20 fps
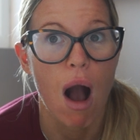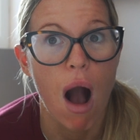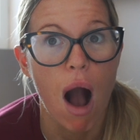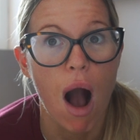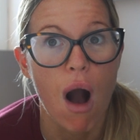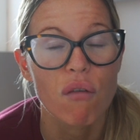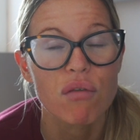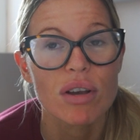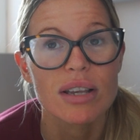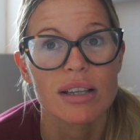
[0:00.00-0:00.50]

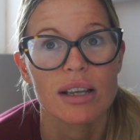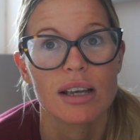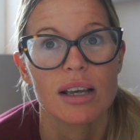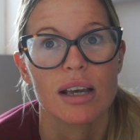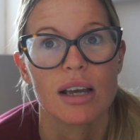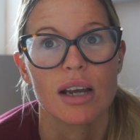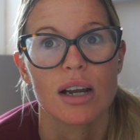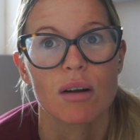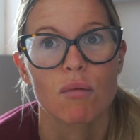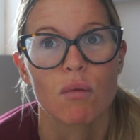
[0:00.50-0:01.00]

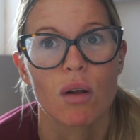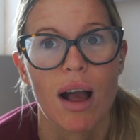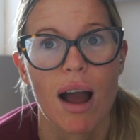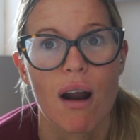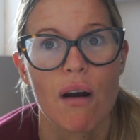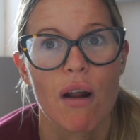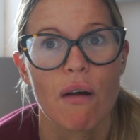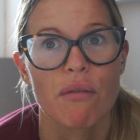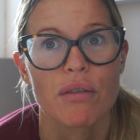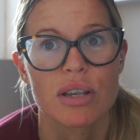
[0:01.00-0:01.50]
obviously we'll
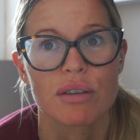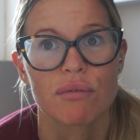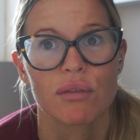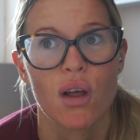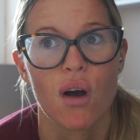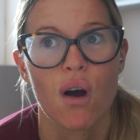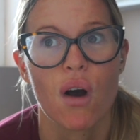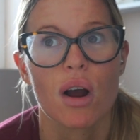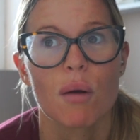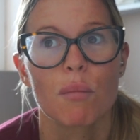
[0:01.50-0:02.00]
carry on this
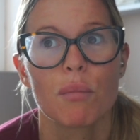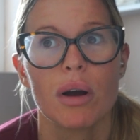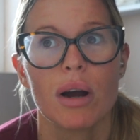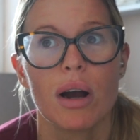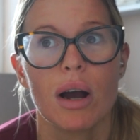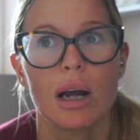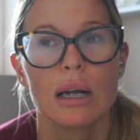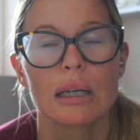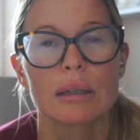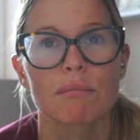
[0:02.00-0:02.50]
vlog,
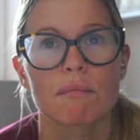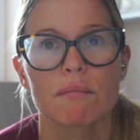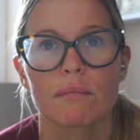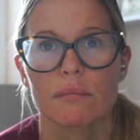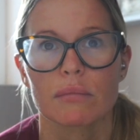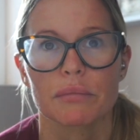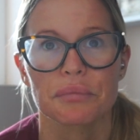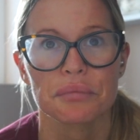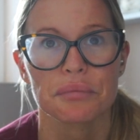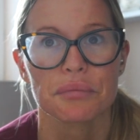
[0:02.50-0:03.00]
but
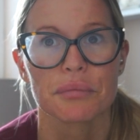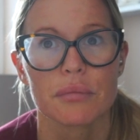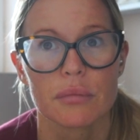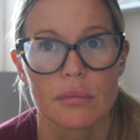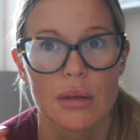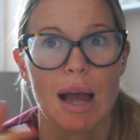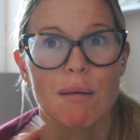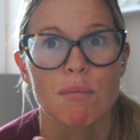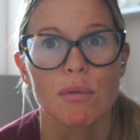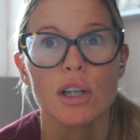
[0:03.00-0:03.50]

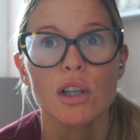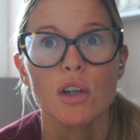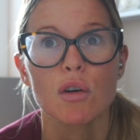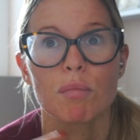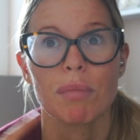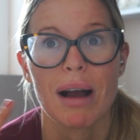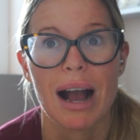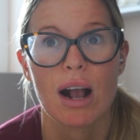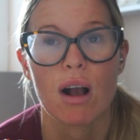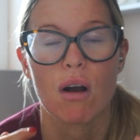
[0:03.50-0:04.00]
I'm going to look
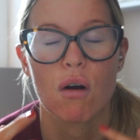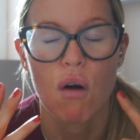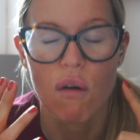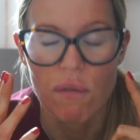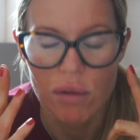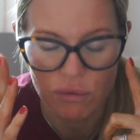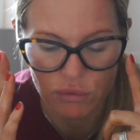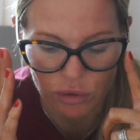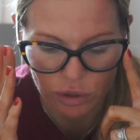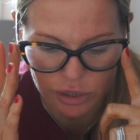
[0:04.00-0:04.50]
back over
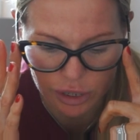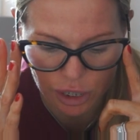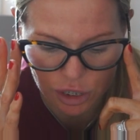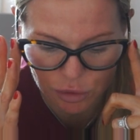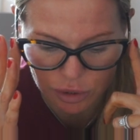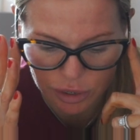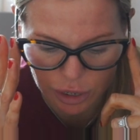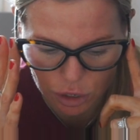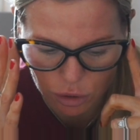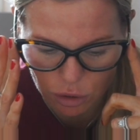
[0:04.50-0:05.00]
the footage
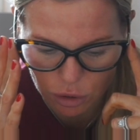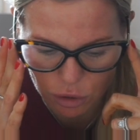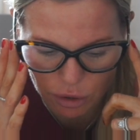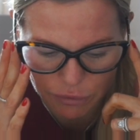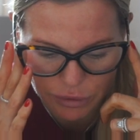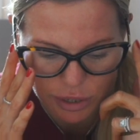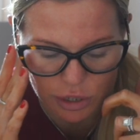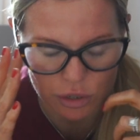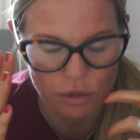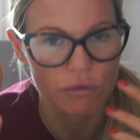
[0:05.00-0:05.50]
because I don't know if
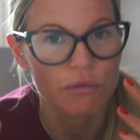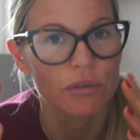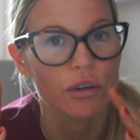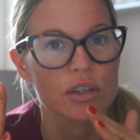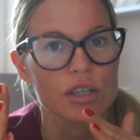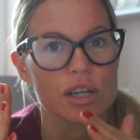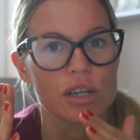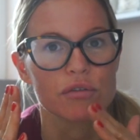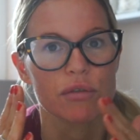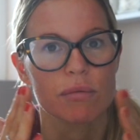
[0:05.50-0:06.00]
there's enough
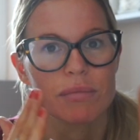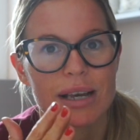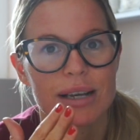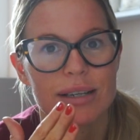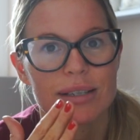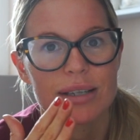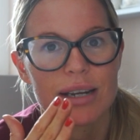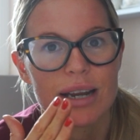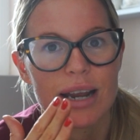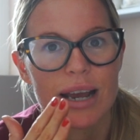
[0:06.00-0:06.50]
footage from
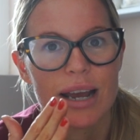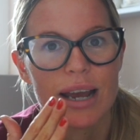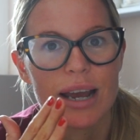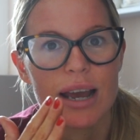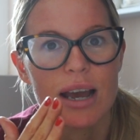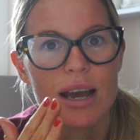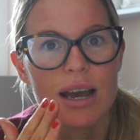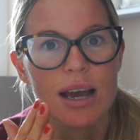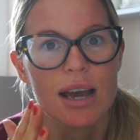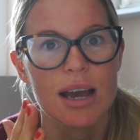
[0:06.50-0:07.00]

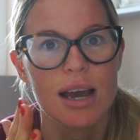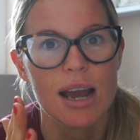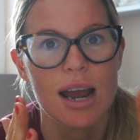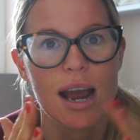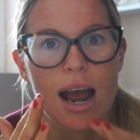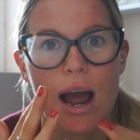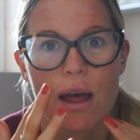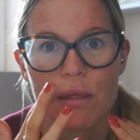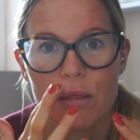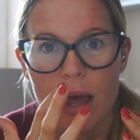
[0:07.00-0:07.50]
yesterday
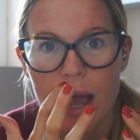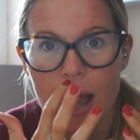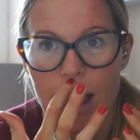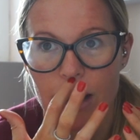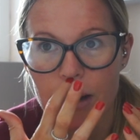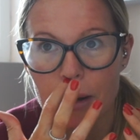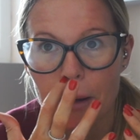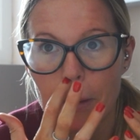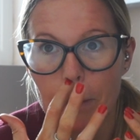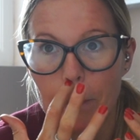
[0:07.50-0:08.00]
and
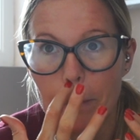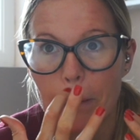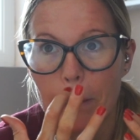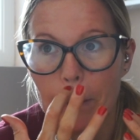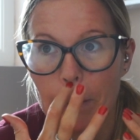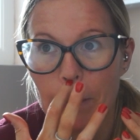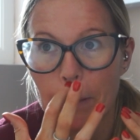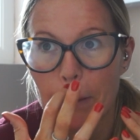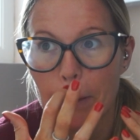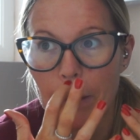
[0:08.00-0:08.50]
then
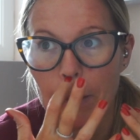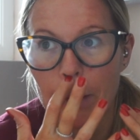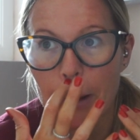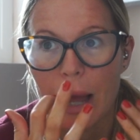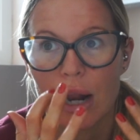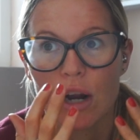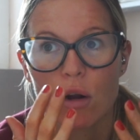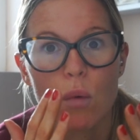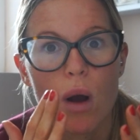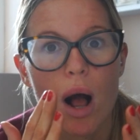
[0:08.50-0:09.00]

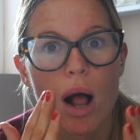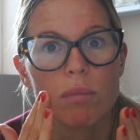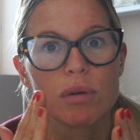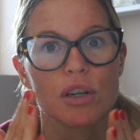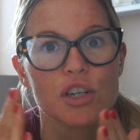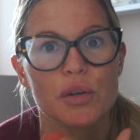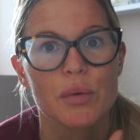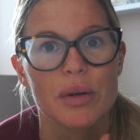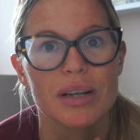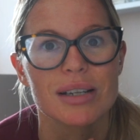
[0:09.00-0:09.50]
kind of what I'll be
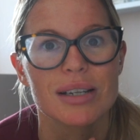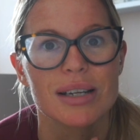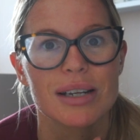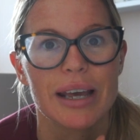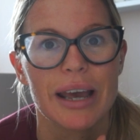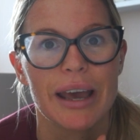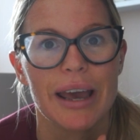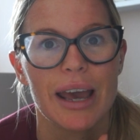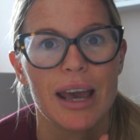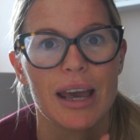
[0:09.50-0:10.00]
doing
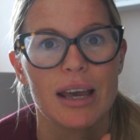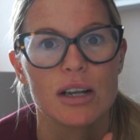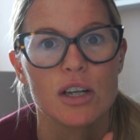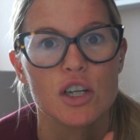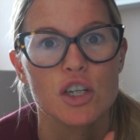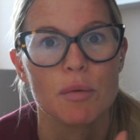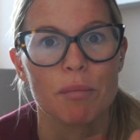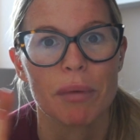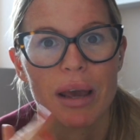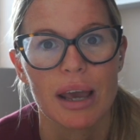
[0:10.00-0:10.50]
today
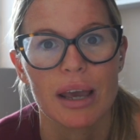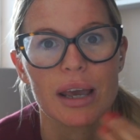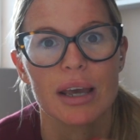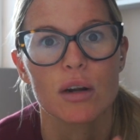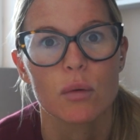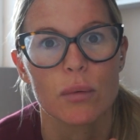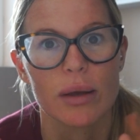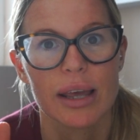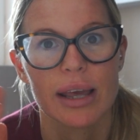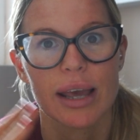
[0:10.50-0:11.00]
to make it a
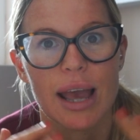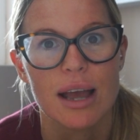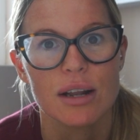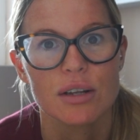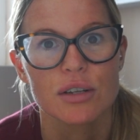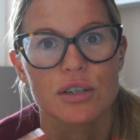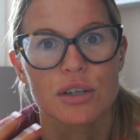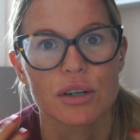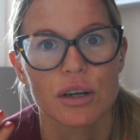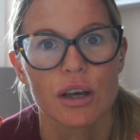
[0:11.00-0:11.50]

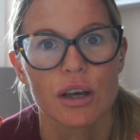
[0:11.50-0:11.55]
weekend